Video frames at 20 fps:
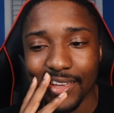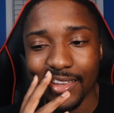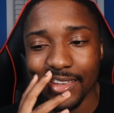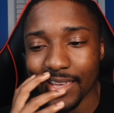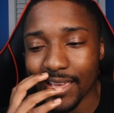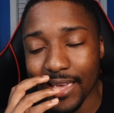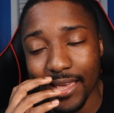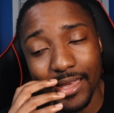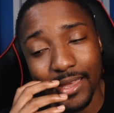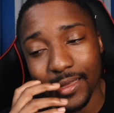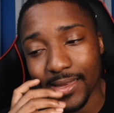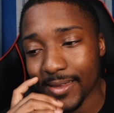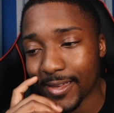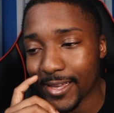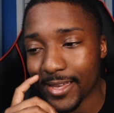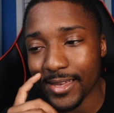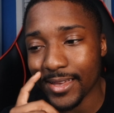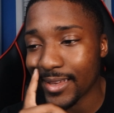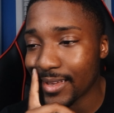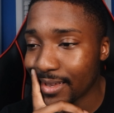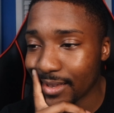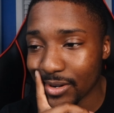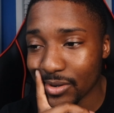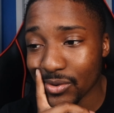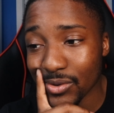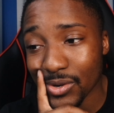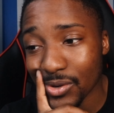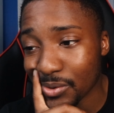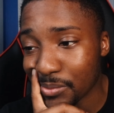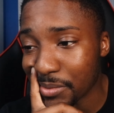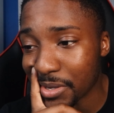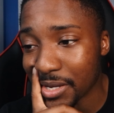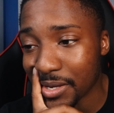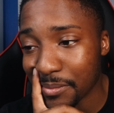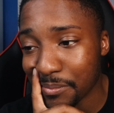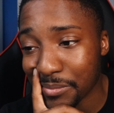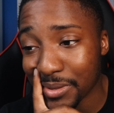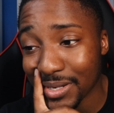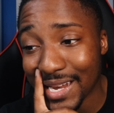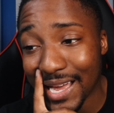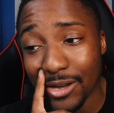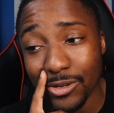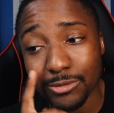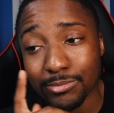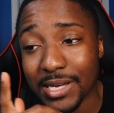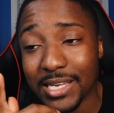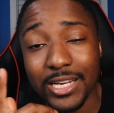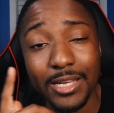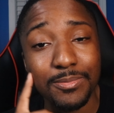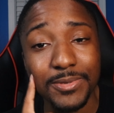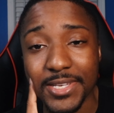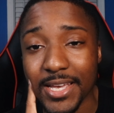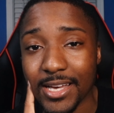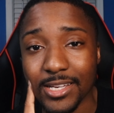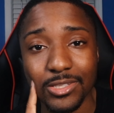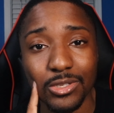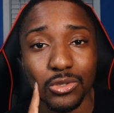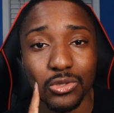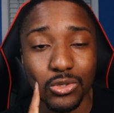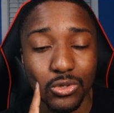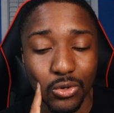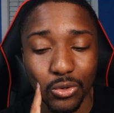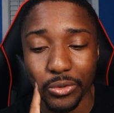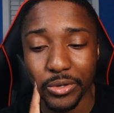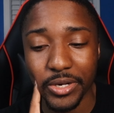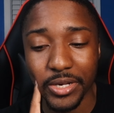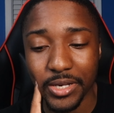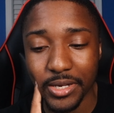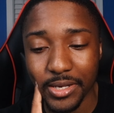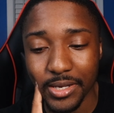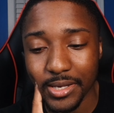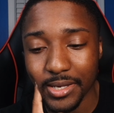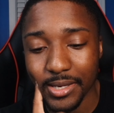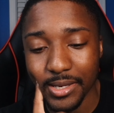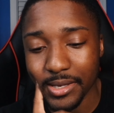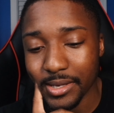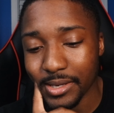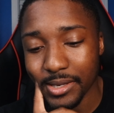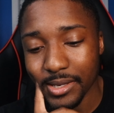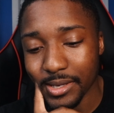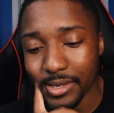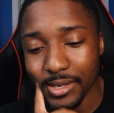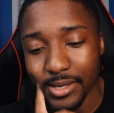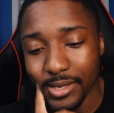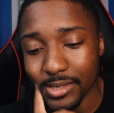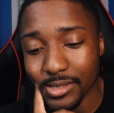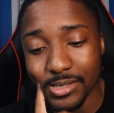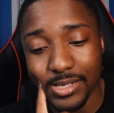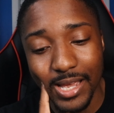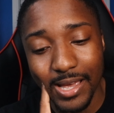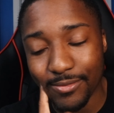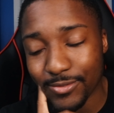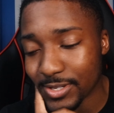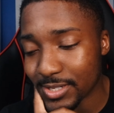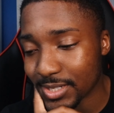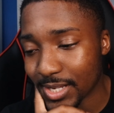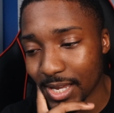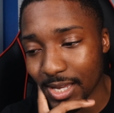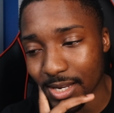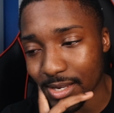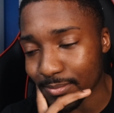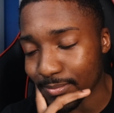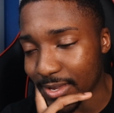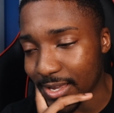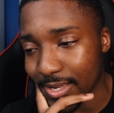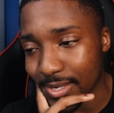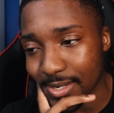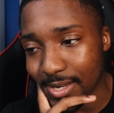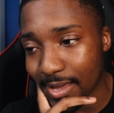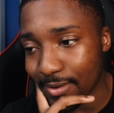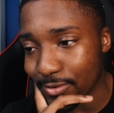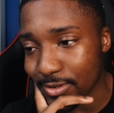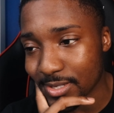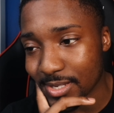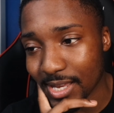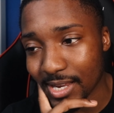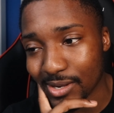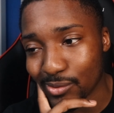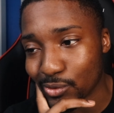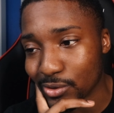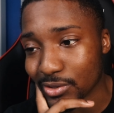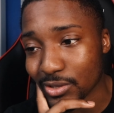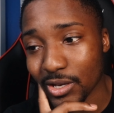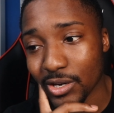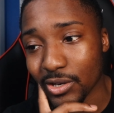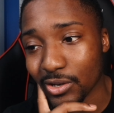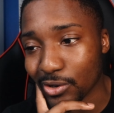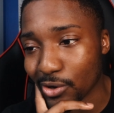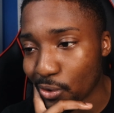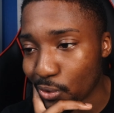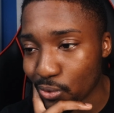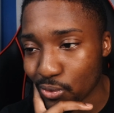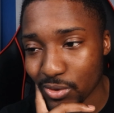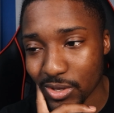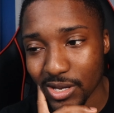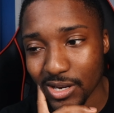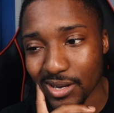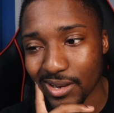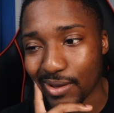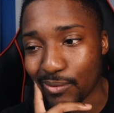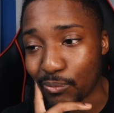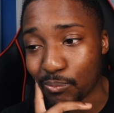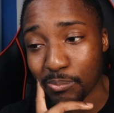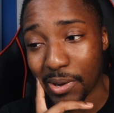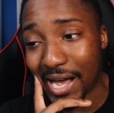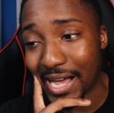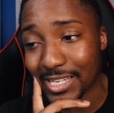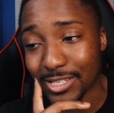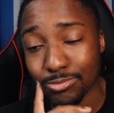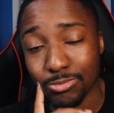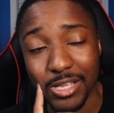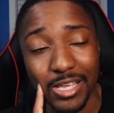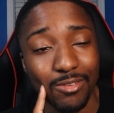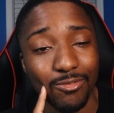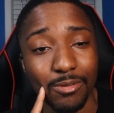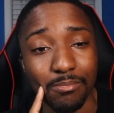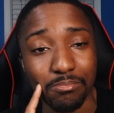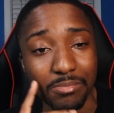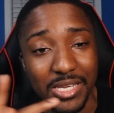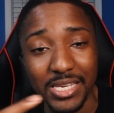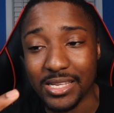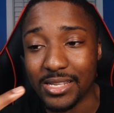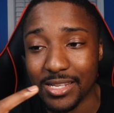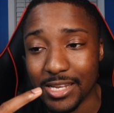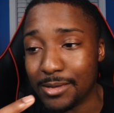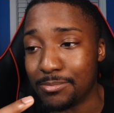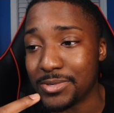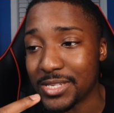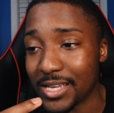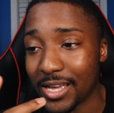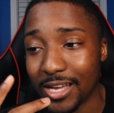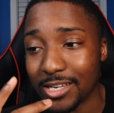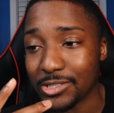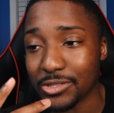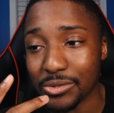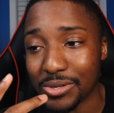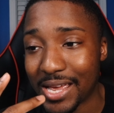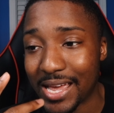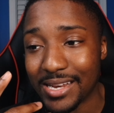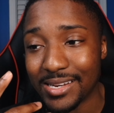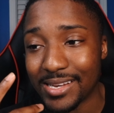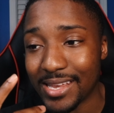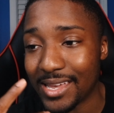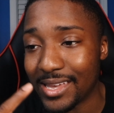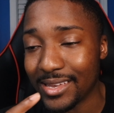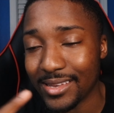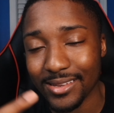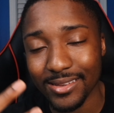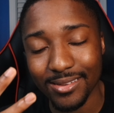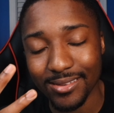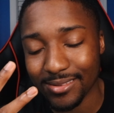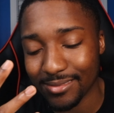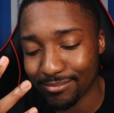yeah, I don't know, man. But that was my Nipsey Hussle story. Devastated, man. Devastated. We was gonna go there and possibly even meet Nipsey Hussle that day.